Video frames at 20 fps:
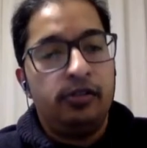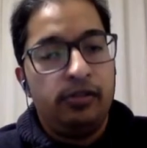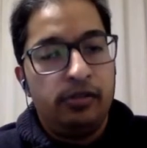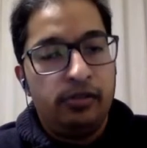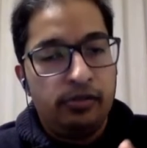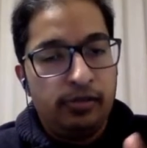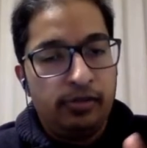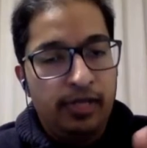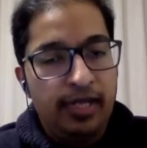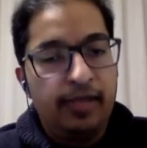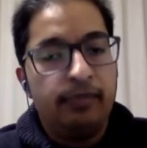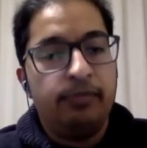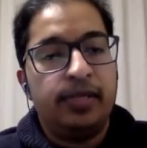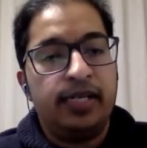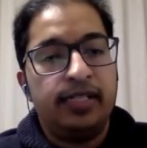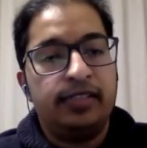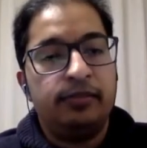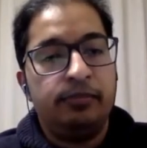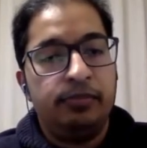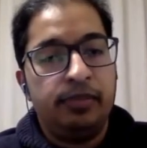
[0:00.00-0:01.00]
to help
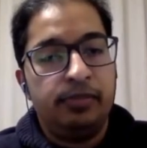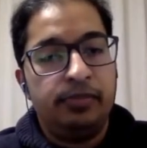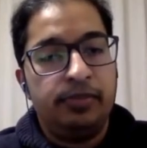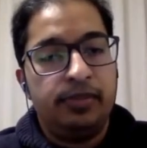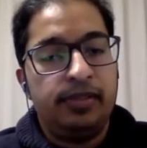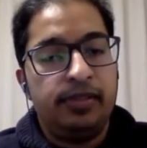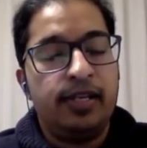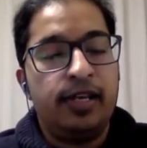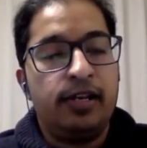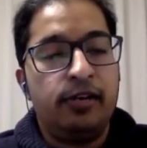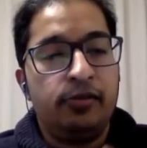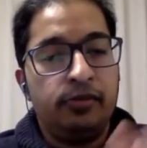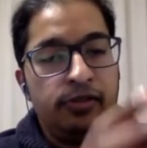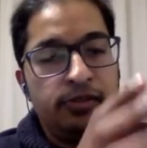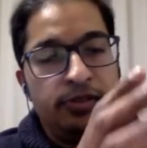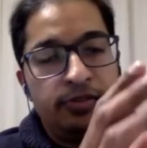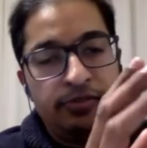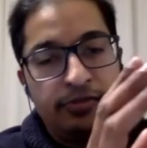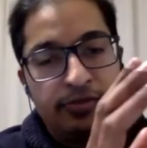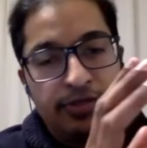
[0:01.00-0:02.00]
other people. Now you
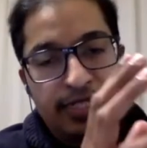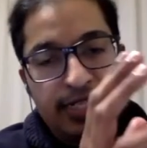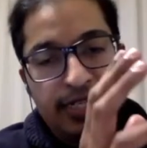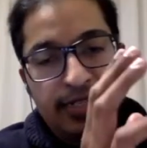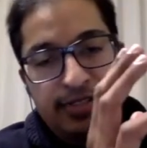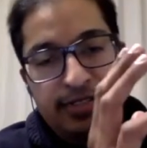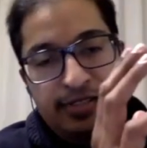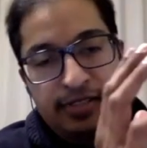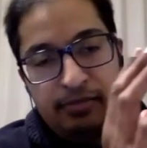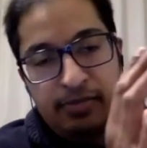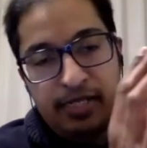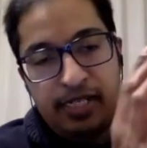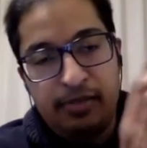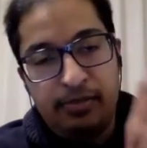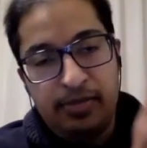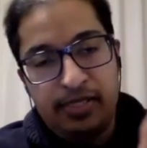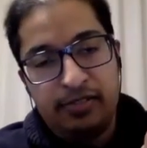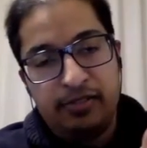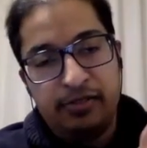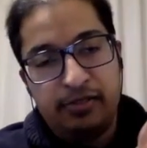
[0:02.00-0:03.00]
have done some
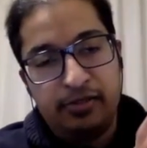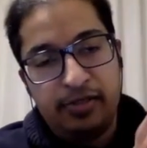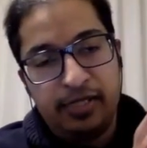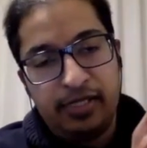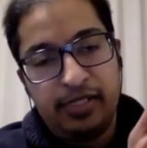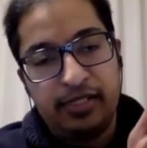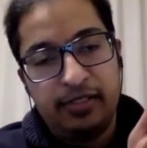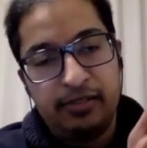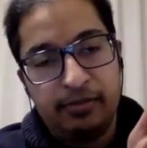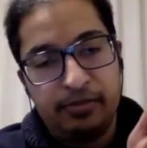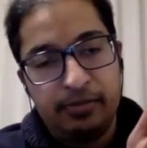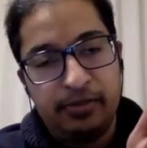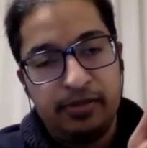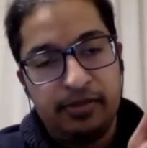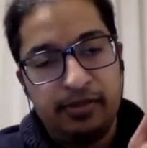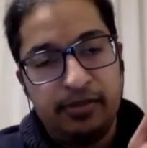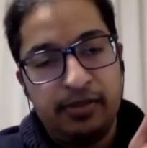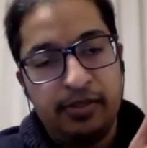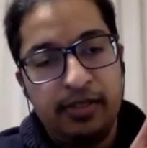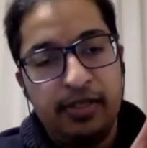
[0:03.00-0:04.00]
damage to another
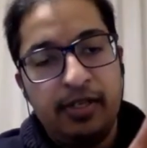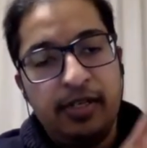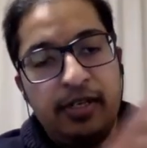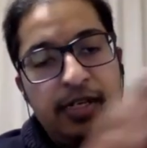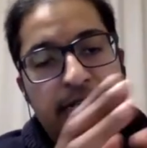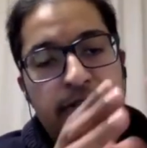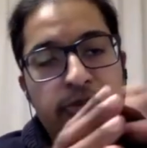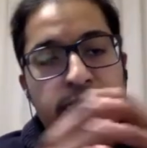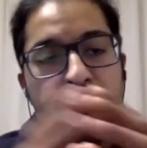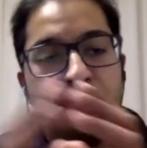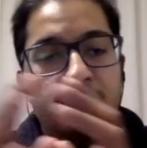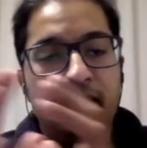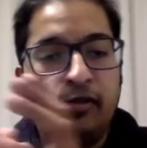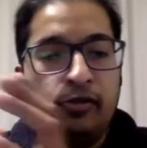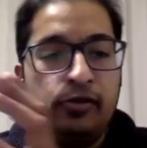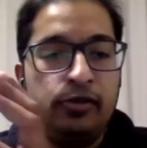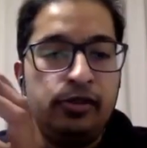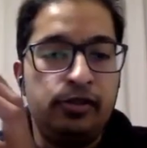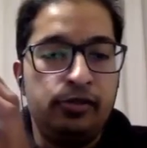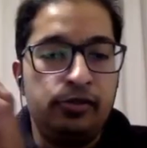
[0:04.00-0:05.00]
person. Now you want to go
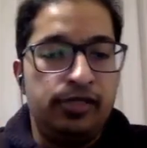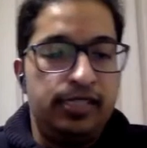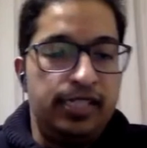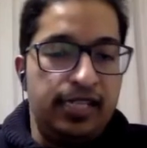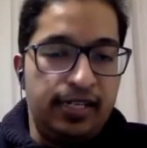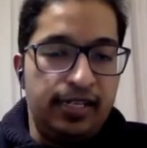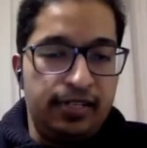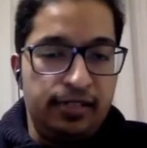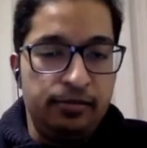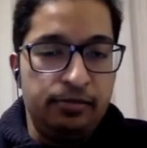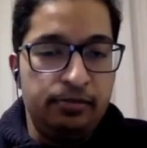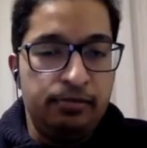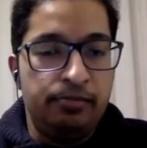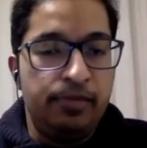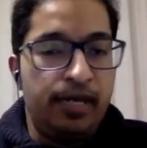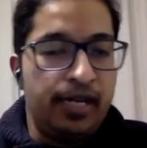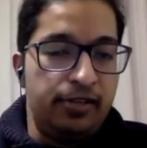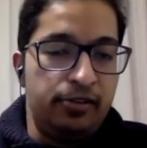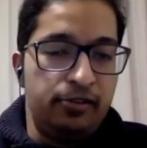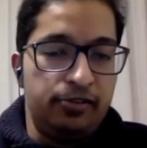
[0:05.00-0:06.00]
and do dhyanam
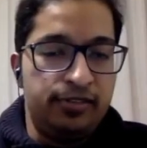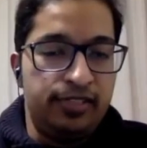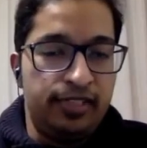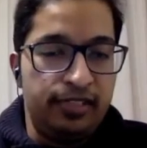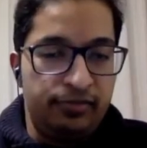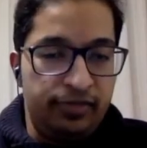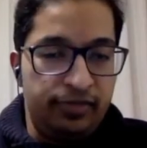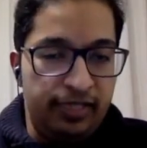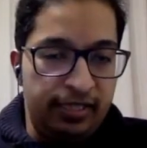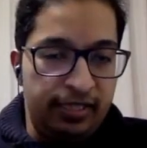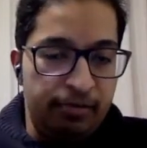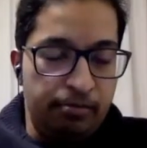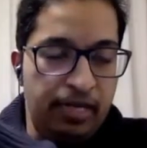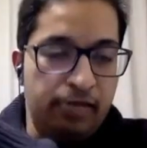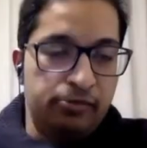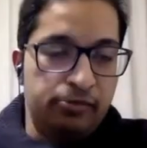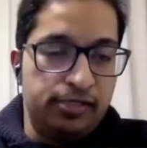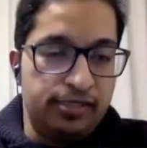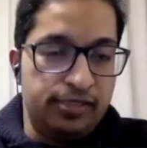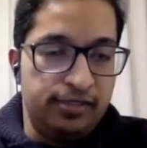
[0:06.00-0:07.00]
by yourself in the
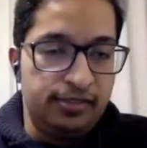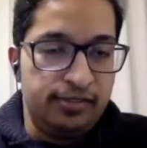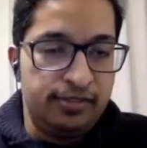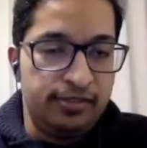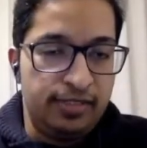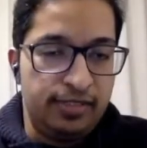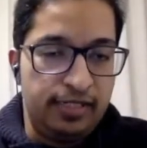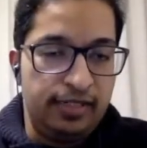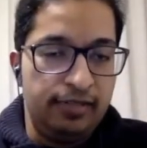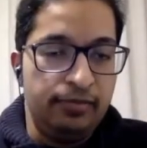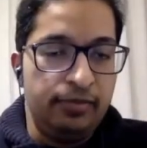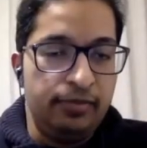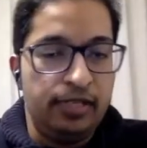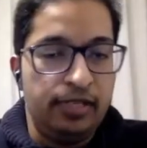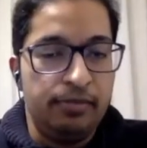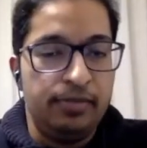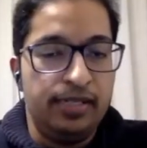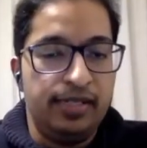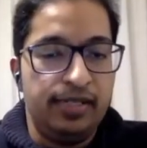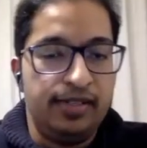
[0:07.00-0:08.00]
mountains in
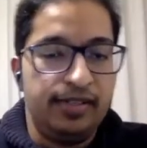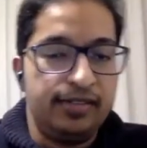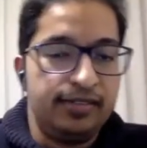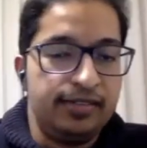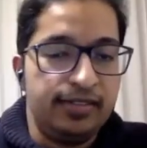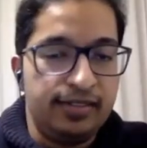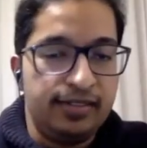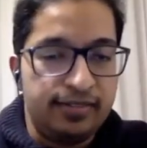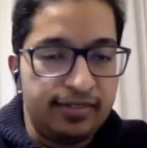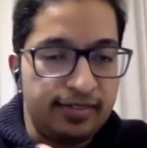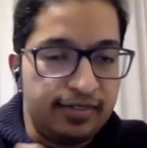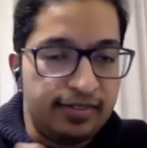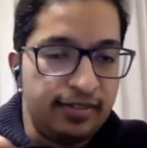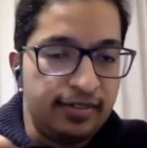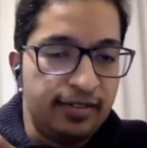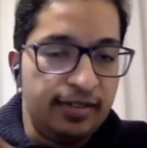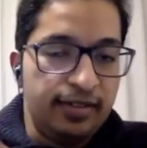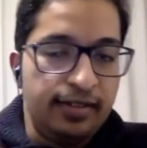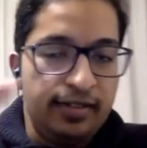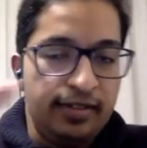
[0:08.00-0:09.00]
Himalayas. It's a
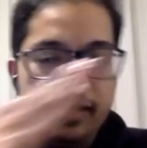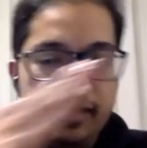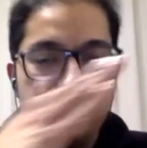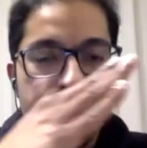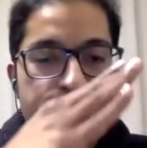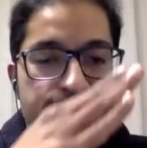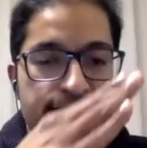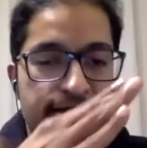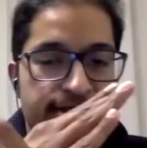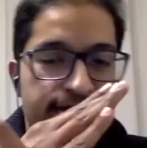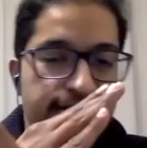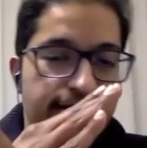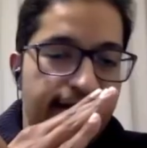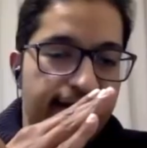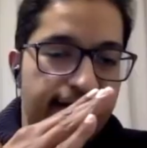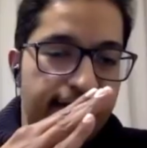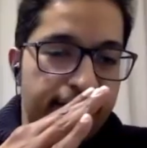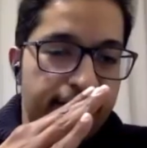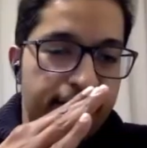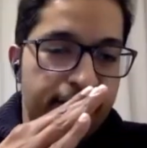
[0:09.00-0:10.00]
yin and
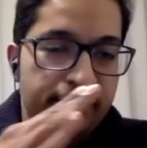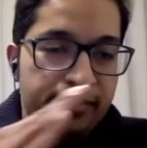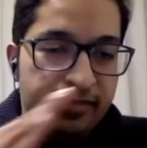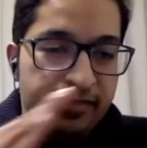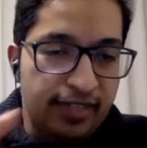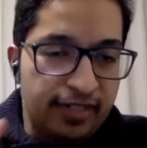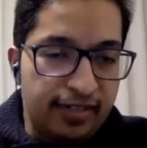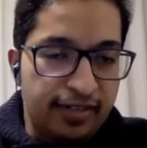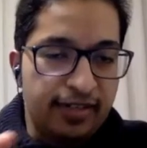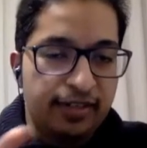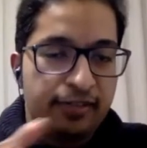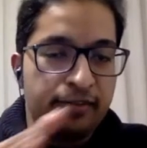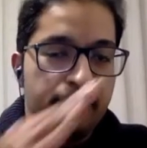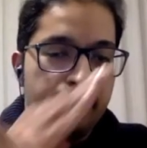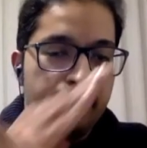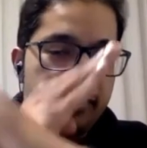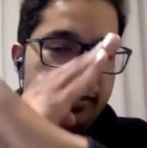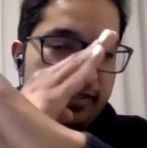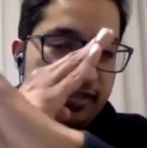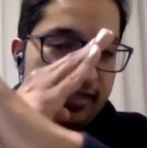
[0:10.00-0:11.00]
yang, direct
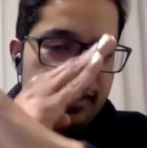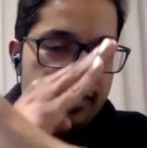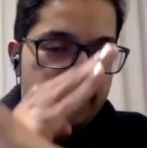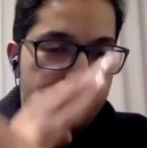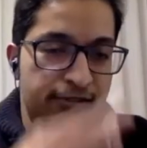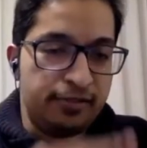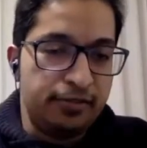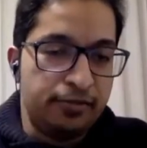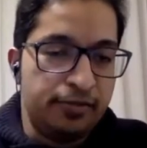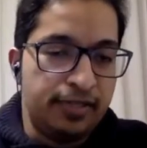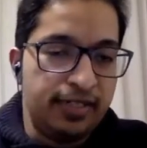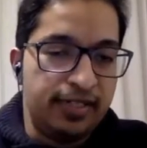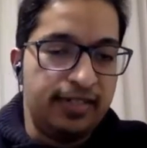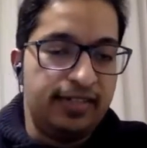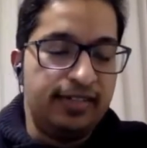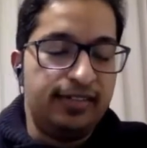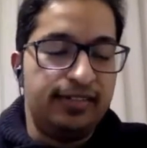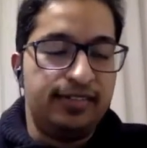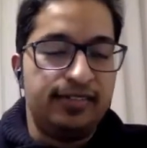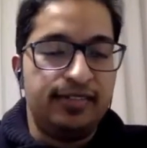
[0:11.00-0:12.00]
contradiction to what it
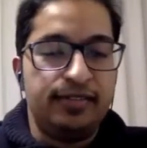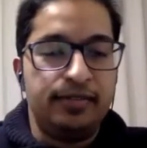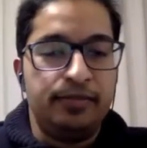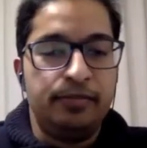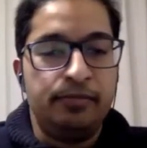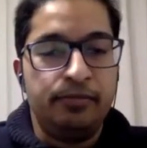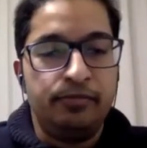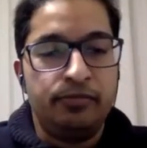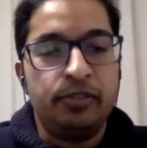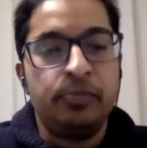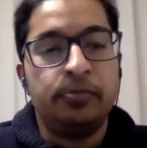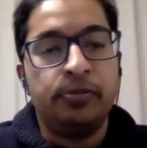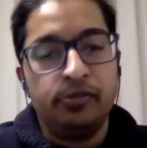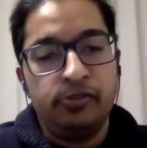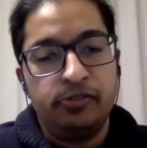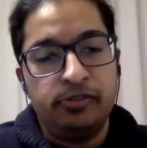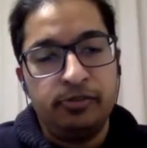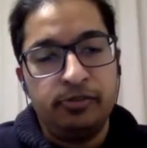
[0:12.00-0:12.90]
is supposed to